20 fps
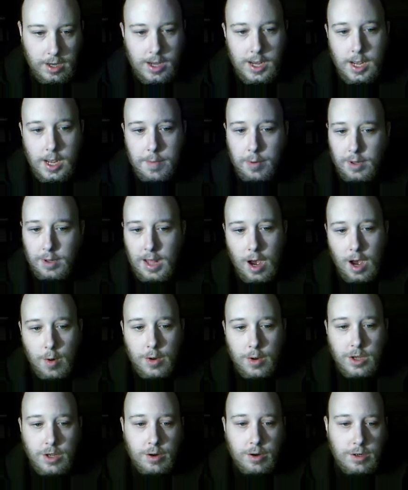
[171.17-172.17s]
Keep
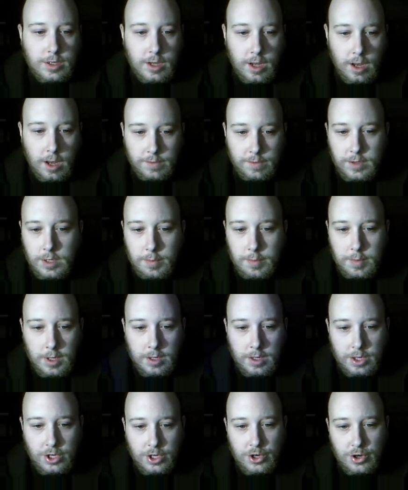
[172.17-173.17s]
allowing yourselves to be
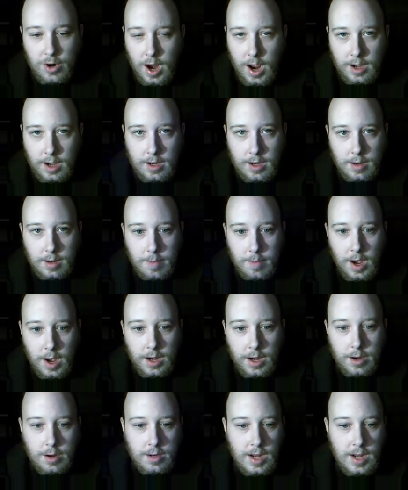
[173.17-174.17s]
distracted by
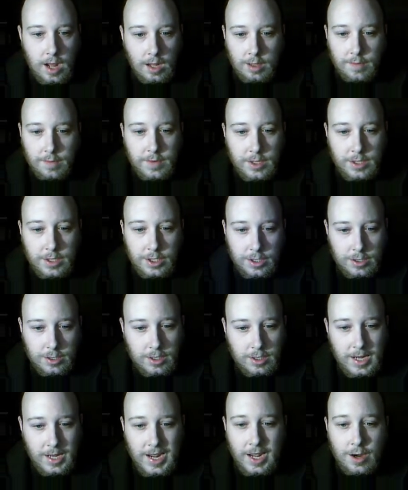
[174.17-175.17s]
your
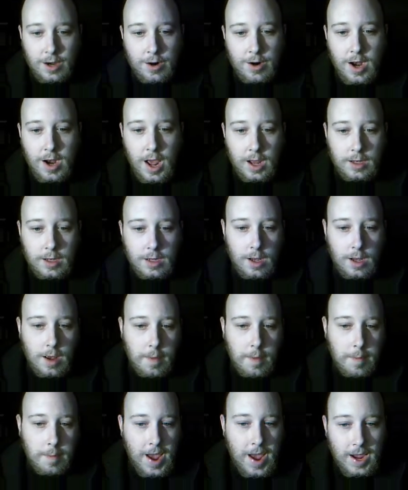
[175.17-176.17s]
televisions, internet,
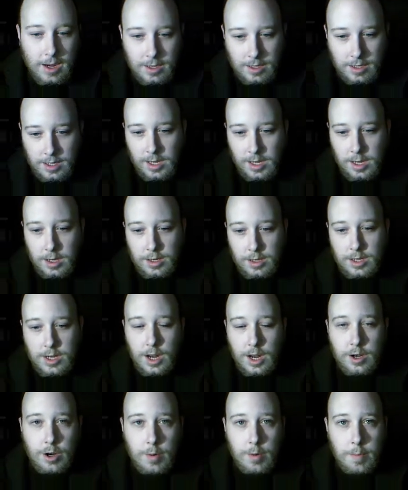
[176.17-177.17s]
magazines,
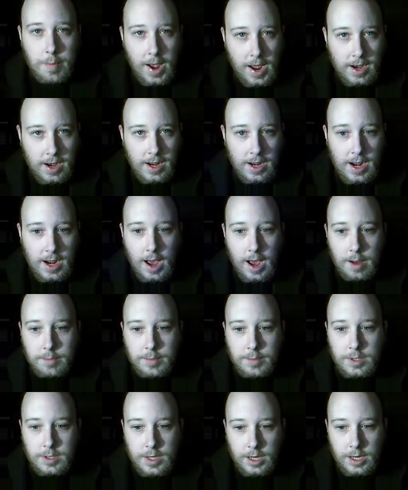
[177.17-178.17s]
and your petty
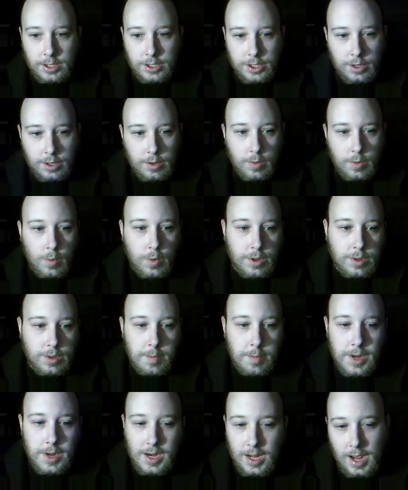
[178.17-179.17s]
obsession with
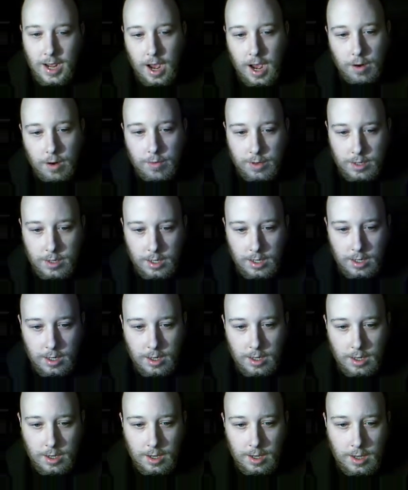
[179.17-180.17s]
mediocrity.
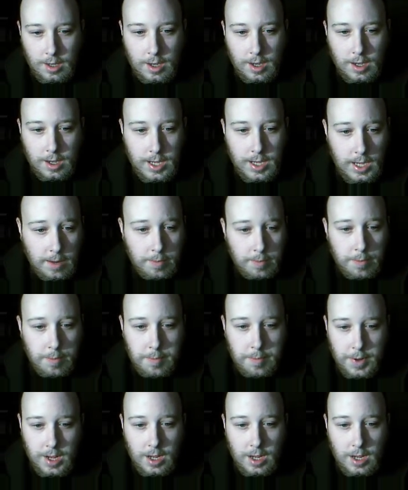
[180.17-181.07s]
Keep